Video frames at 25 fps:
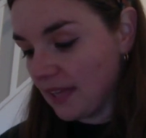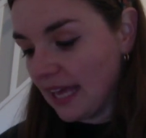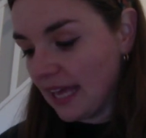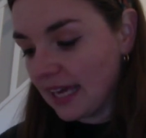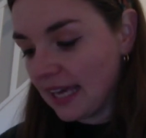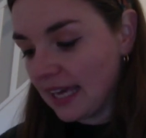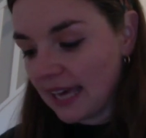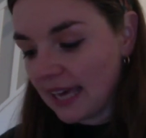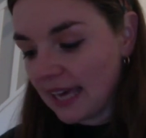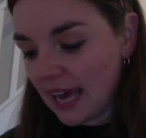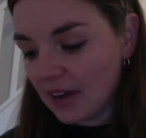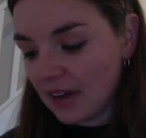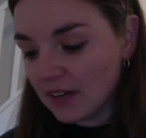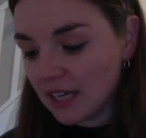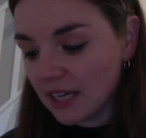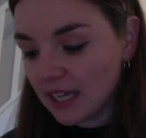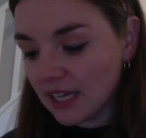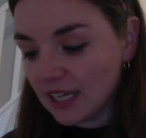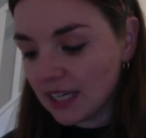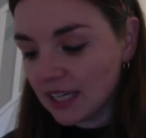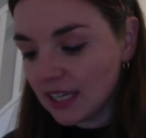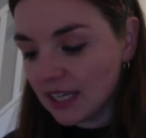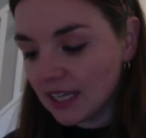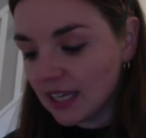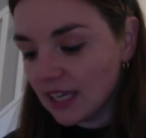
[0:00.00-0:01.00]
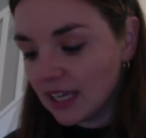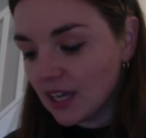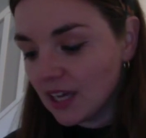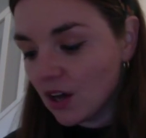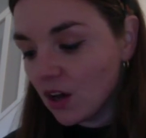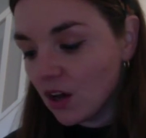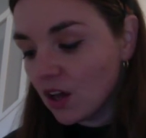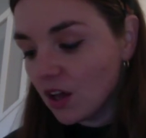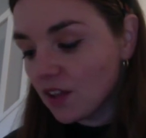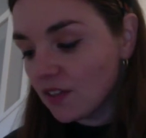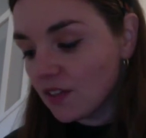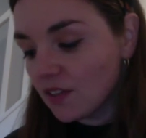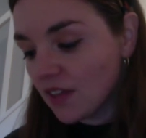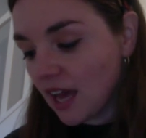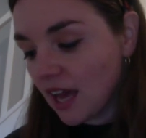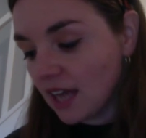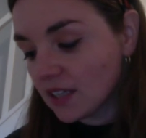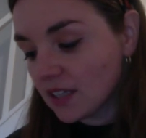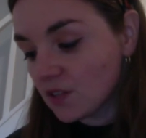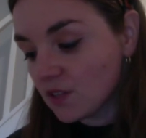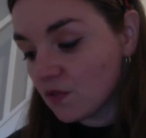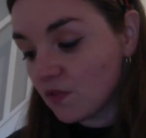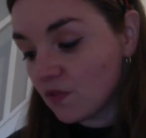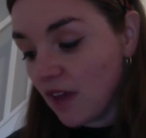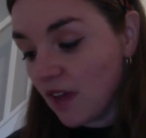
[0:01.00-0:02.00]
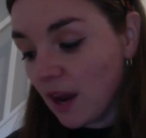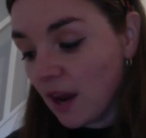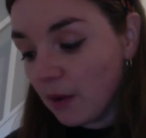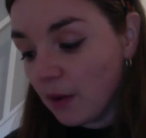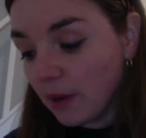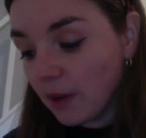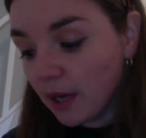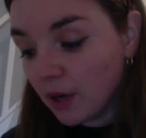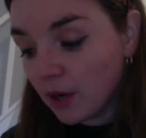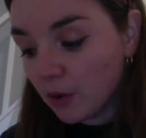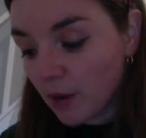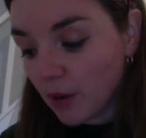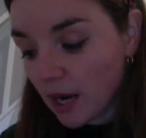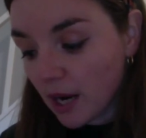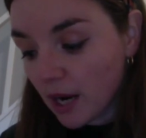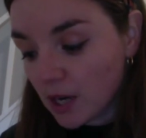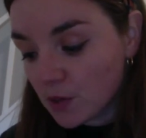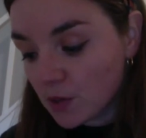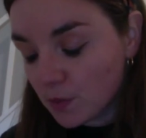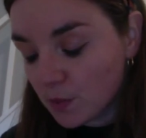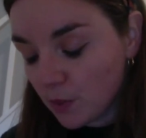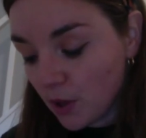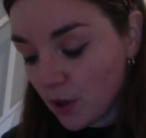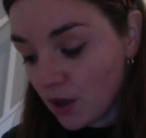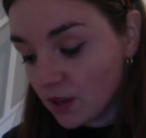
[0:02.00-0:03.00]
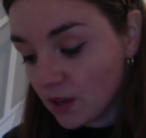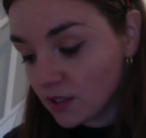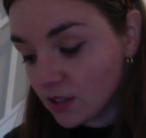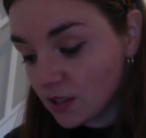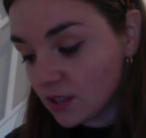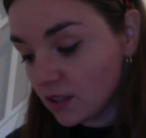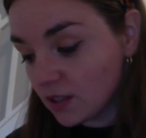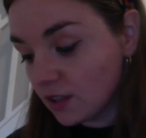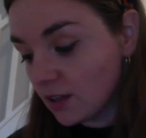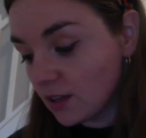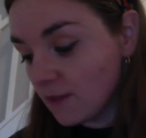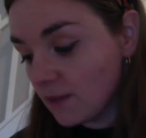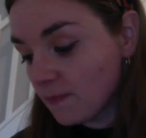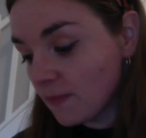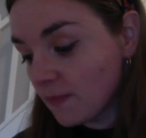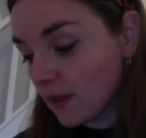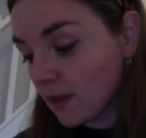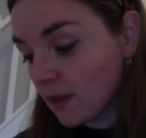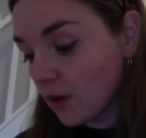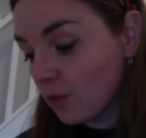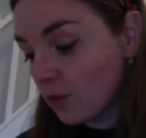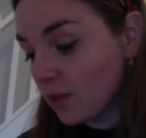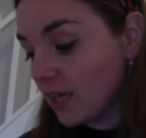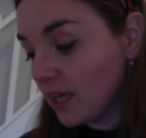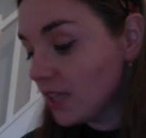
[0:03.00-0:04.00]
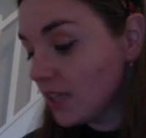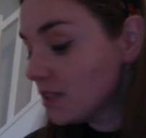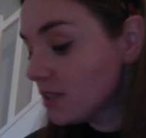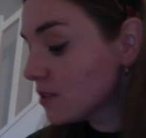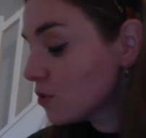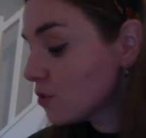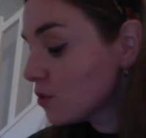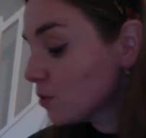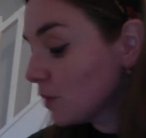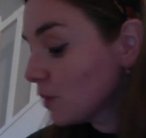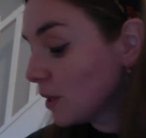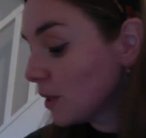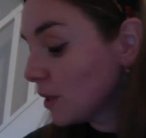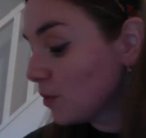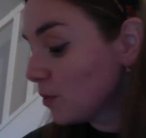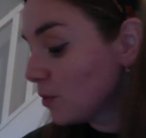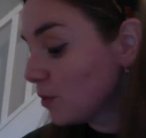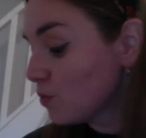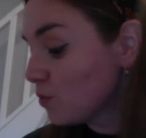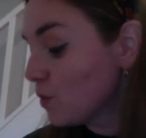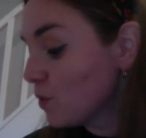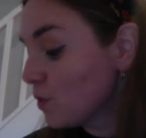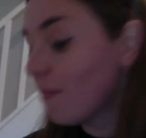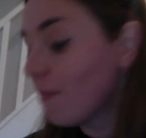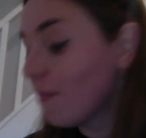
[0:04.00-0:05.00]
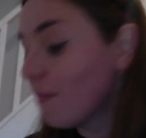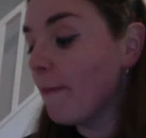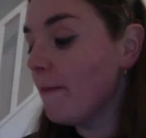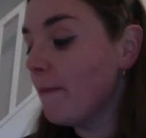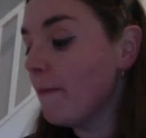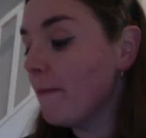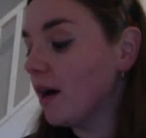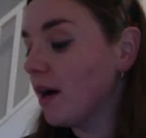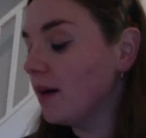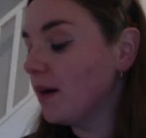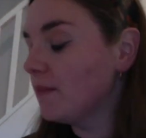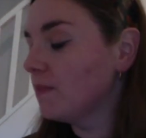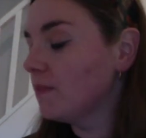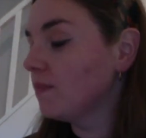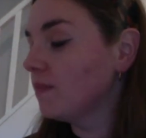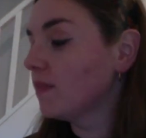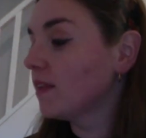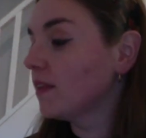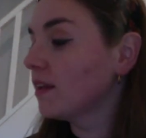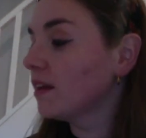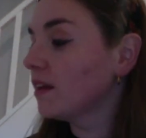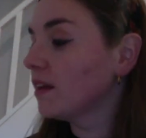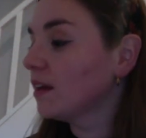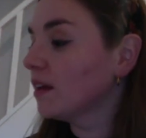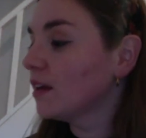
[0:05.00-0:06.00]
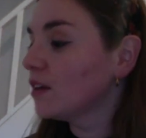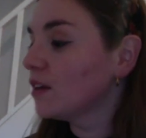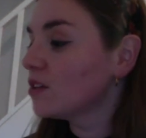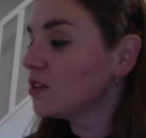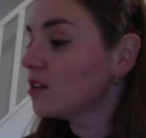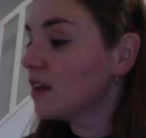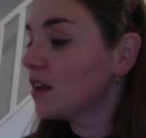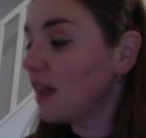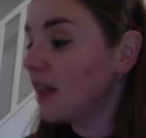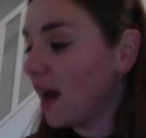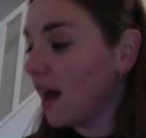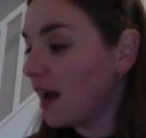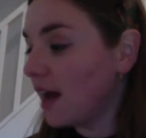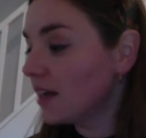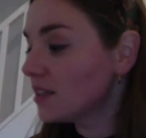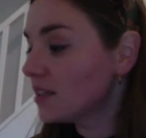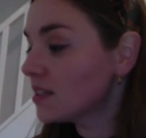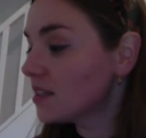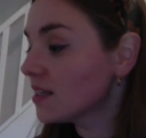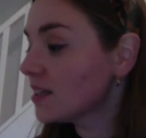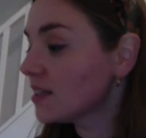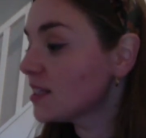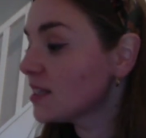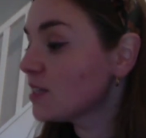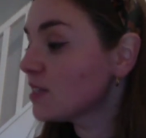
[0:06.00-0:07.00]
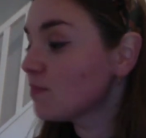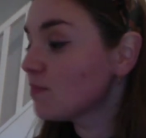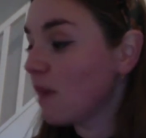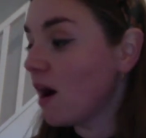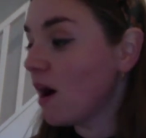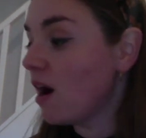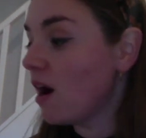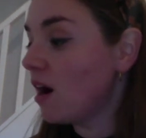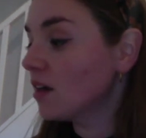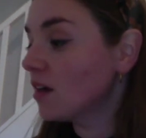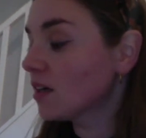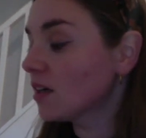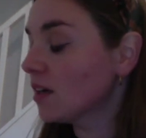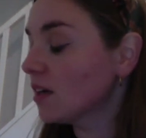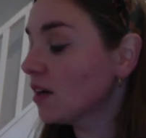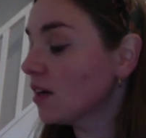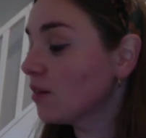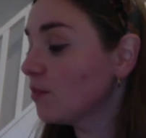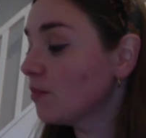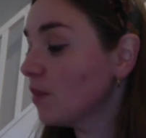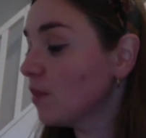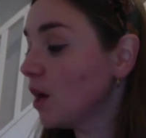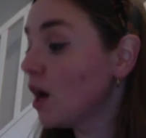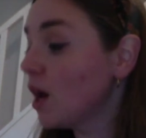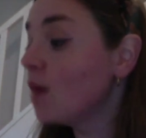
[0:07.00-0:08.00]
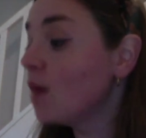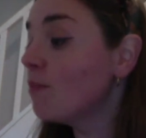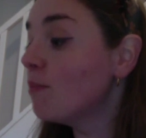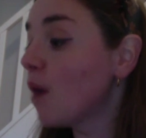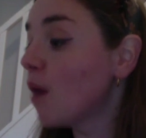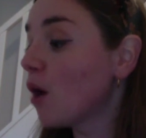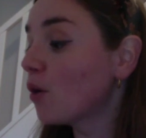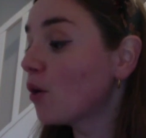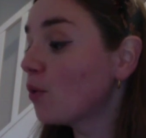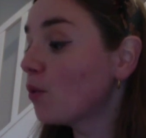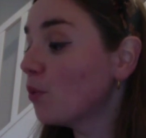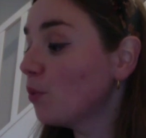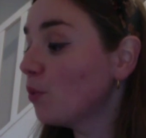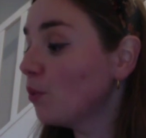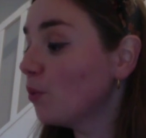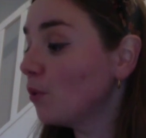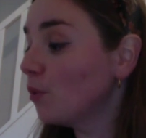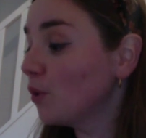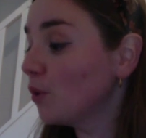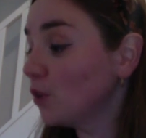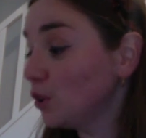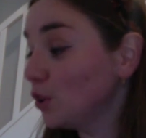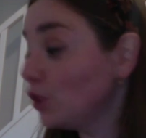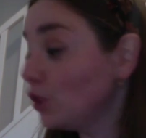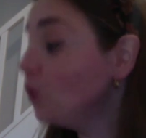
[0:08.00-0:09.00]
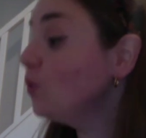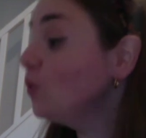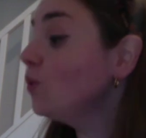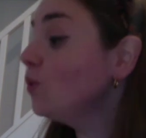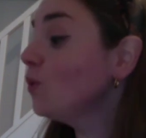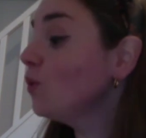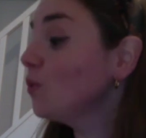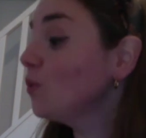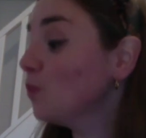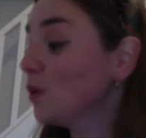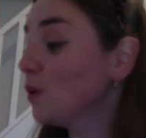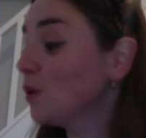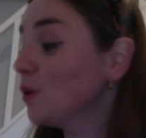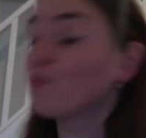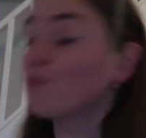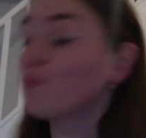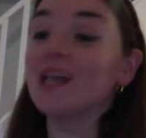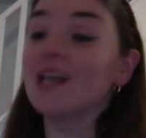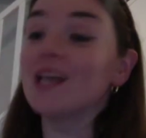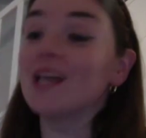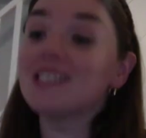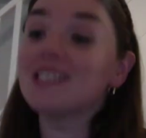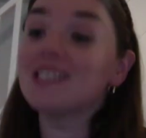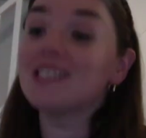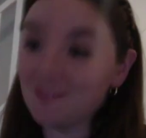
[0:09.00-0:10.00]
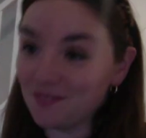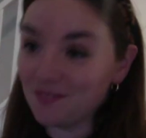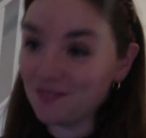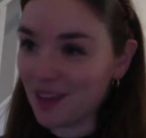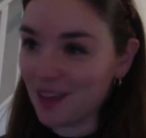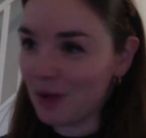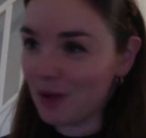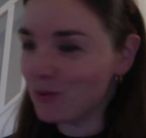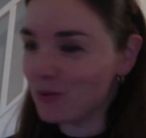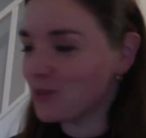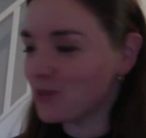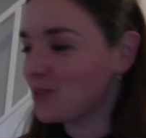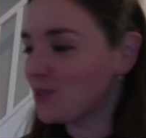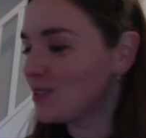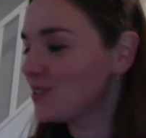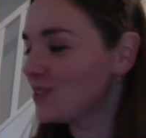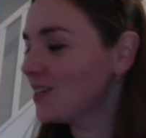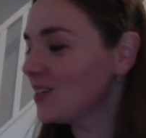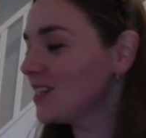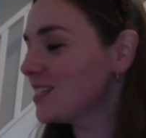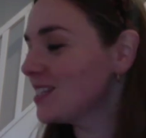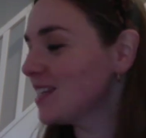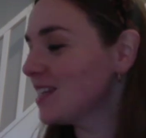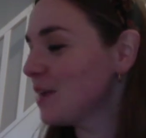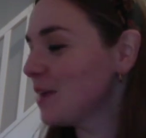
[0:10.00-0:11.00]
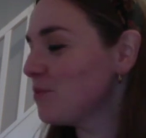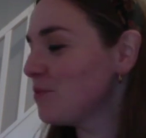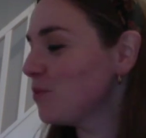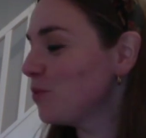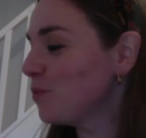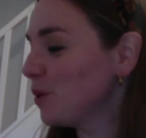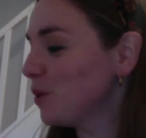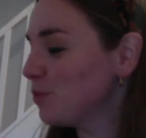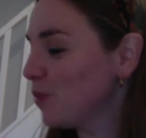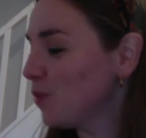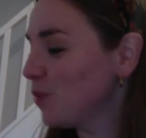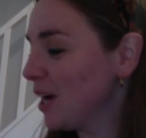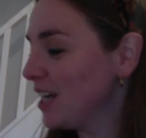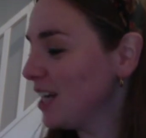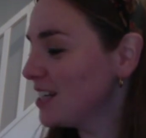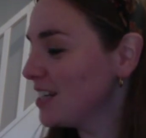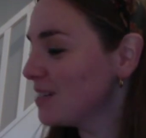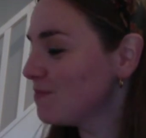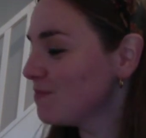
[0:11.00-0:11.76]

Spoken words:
carrying that very great person whom history would remember, to light a spark among you, Whitbread, that was his name, Whitbread,